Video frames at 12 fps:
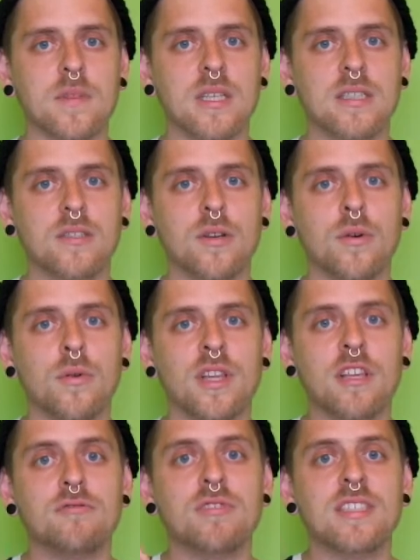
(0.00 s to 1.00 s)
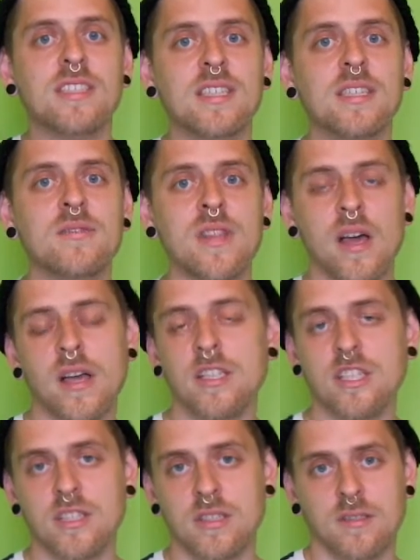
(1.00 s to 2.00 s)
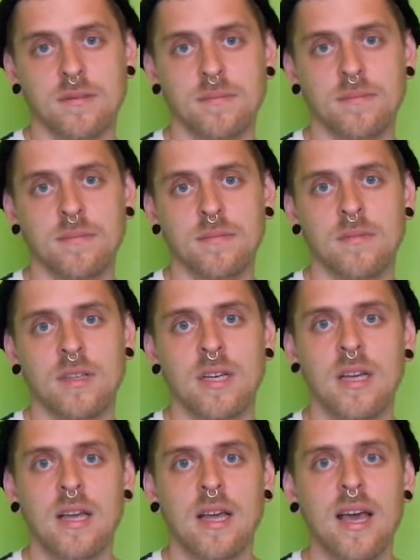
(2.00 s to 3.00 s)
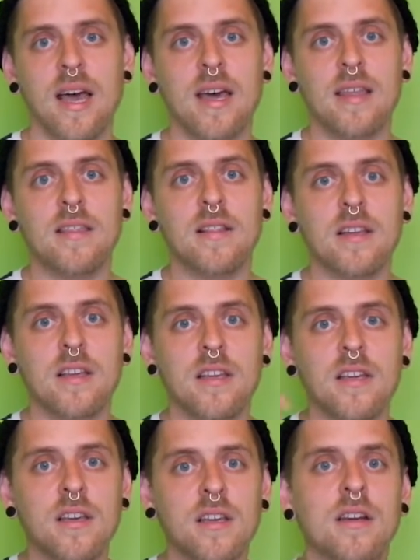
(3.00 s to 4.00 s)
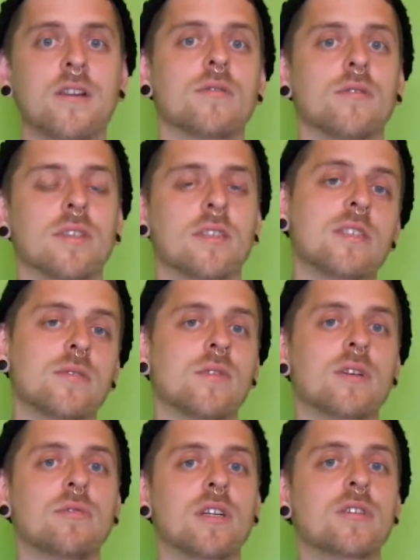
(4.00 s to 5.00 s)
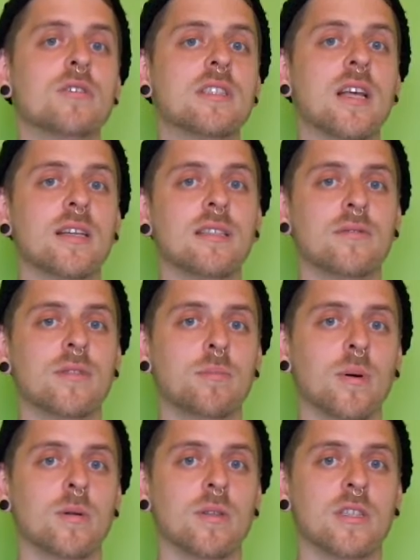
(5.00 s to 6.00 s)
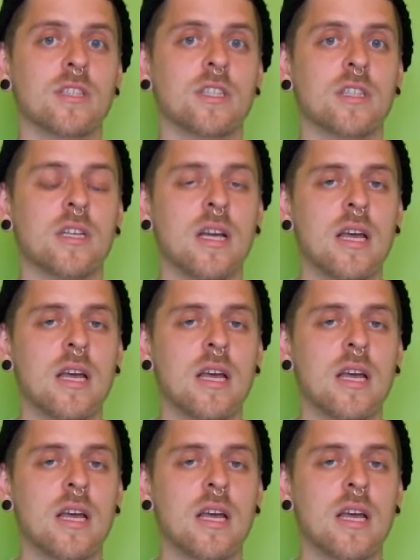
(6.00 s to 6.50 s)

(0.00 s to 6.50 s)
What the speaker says: So he receives the action. And here is where we use dative in Polish.